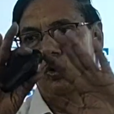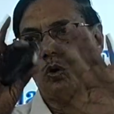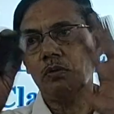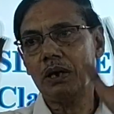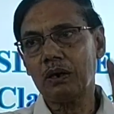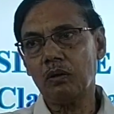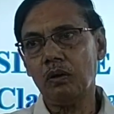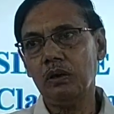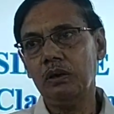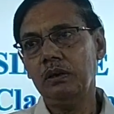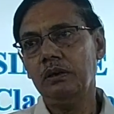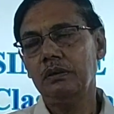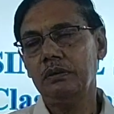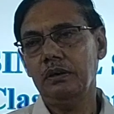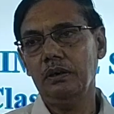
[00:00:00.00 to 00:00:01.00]

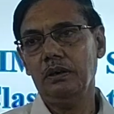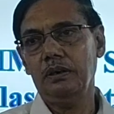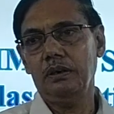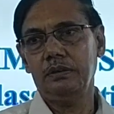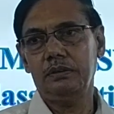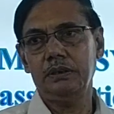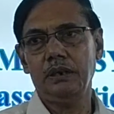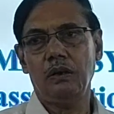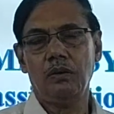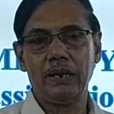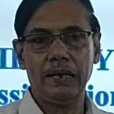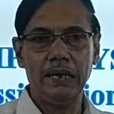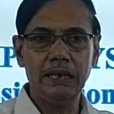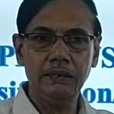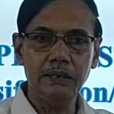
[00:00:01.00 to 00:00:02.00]
overall our